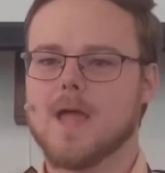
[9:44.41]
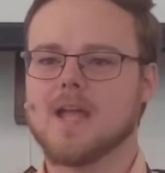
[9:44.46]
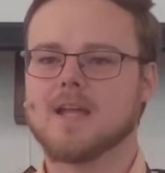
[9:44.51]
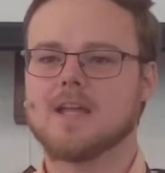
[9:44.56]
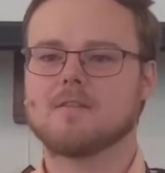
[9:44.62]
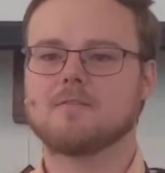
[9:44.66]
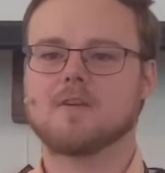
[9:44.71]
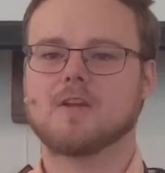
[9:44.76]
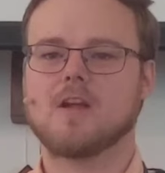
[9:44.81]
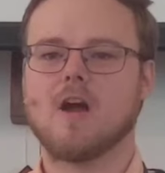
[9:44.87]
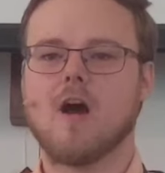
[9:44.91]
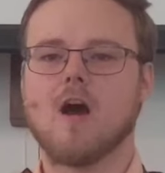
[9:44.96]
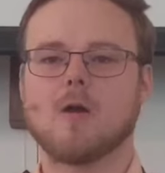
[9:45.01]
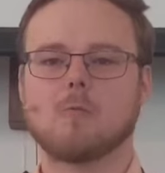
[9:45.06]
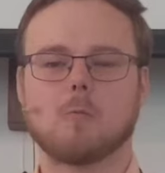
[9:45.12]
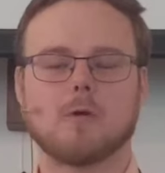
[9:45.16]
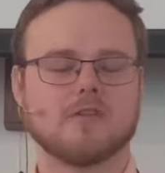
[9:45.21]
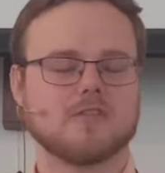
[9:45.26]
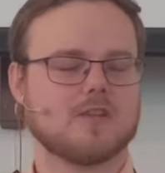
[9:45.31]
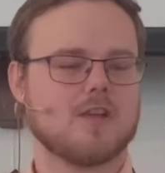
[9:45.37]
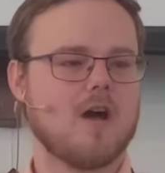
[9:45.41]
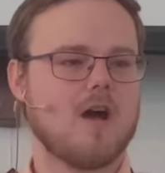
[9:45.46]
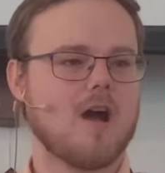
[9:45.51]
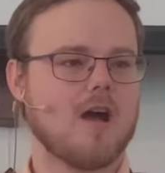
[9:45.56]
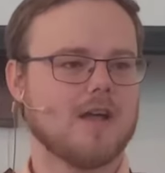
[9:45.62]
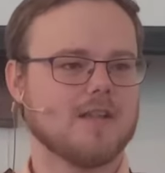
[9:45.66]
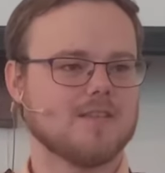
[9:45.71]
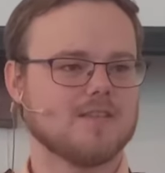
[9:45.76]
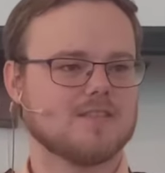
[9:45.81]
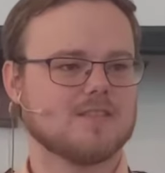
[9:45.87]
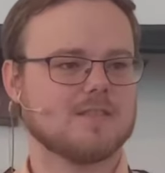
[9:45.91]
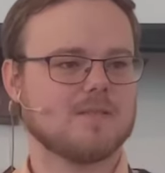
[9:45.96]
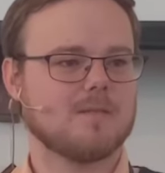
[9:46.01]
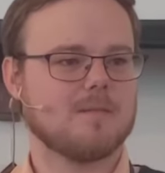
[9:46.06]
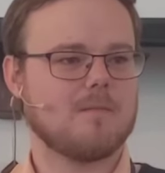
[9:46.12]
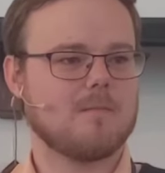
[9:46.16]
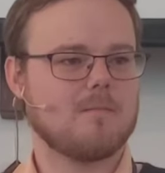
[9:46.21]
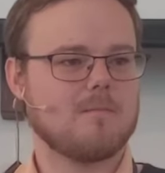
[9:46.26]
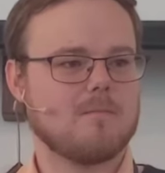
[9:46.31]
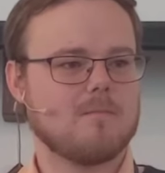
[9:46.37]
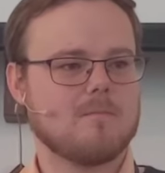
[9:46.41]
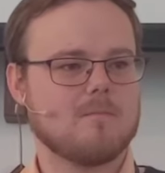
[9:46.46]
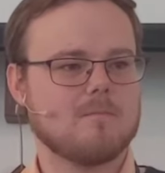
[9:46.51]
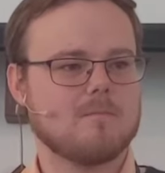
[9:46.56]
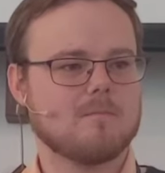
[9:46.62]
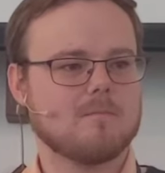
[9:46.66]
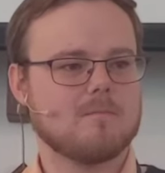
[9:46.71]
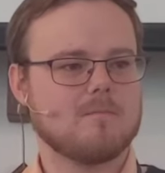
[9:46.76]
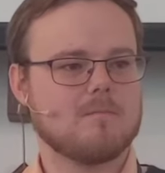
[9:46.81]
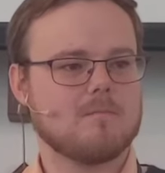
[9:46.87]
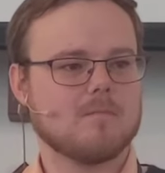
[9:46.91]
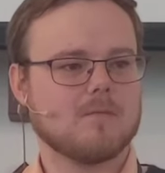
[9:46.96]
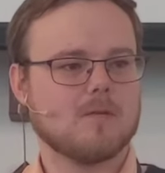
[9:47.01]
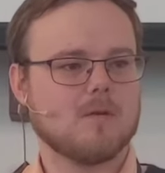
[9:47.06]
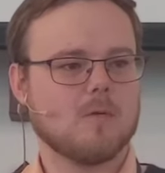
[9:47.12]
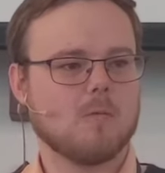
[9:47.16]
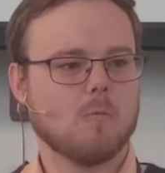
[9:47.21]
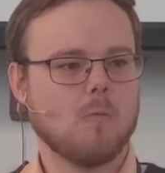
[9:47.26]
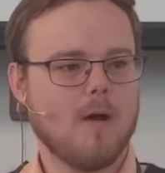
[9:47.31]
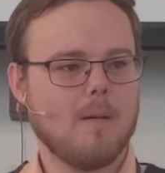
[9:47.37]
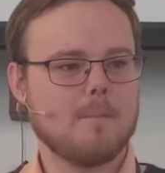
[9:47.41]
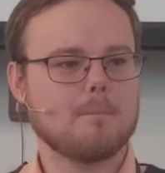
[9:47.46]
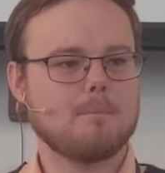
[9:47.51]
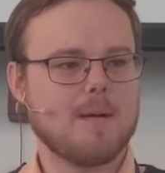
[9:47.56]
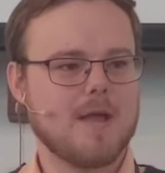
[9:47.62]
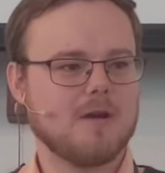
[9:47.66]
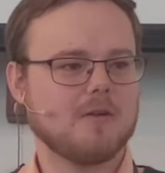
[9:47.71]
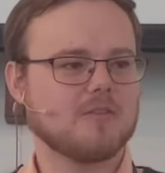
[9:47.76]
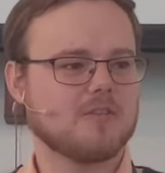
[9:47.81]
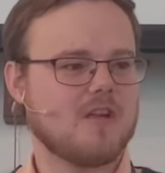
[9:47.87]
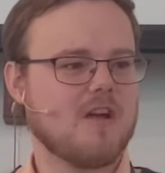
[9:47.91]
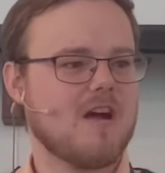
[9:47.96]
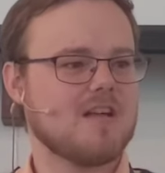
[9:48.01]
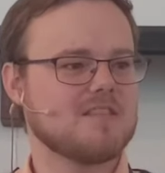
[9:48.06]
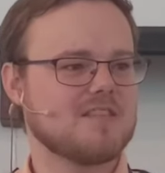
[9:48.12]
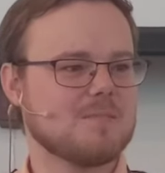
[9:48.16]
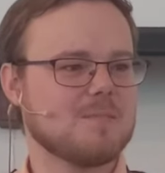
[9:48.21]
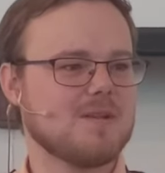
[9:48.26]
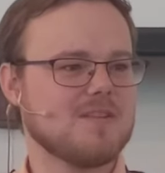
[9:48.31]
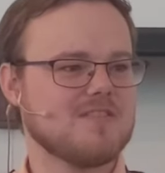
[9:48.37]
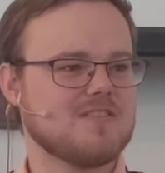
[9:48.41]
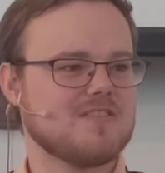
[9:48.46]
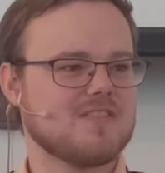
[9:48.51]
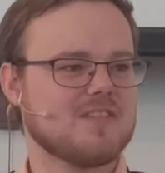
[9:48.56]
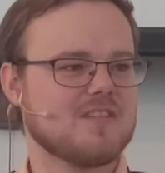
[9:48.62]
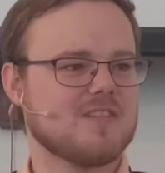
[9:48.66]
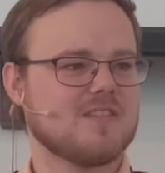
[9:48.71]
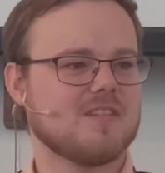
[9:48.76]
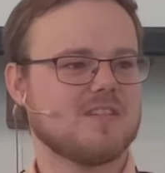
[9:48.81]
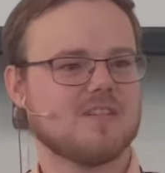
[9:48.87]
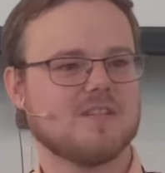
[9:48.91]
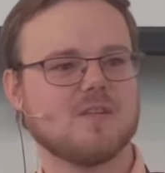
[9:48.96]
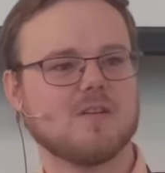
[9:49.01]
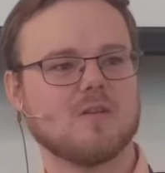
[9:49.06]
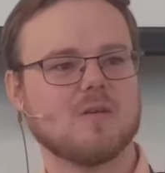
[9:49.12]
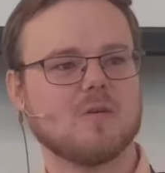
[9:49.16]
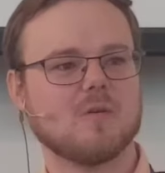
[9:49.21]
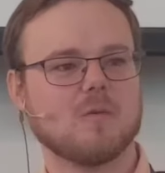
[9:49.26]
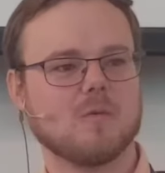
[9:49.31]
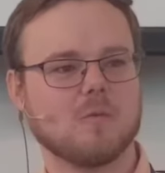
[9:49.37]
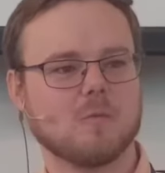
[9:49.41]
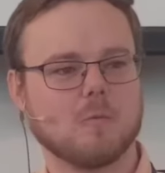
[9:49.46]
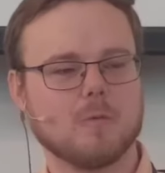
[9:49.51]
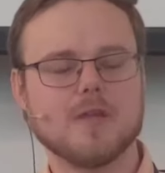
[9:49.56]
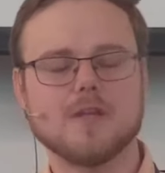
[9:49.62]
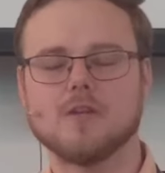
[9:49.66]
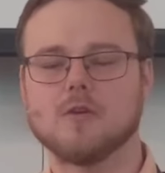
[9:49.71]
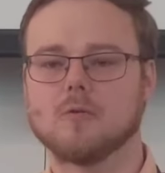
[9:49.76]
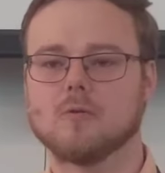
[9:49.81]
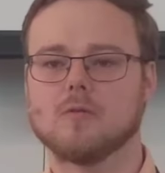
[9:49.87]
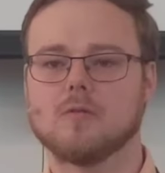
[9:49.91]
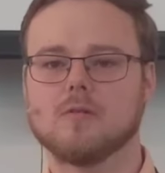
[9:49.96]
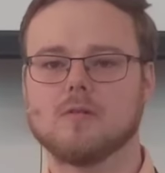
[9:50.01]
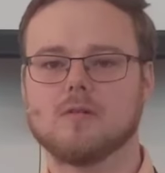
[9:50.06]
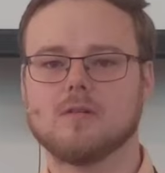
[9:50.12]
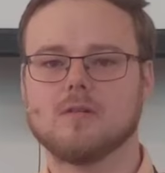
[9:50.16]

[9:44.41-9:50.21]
and give God what is God's. What bears God's image? We do.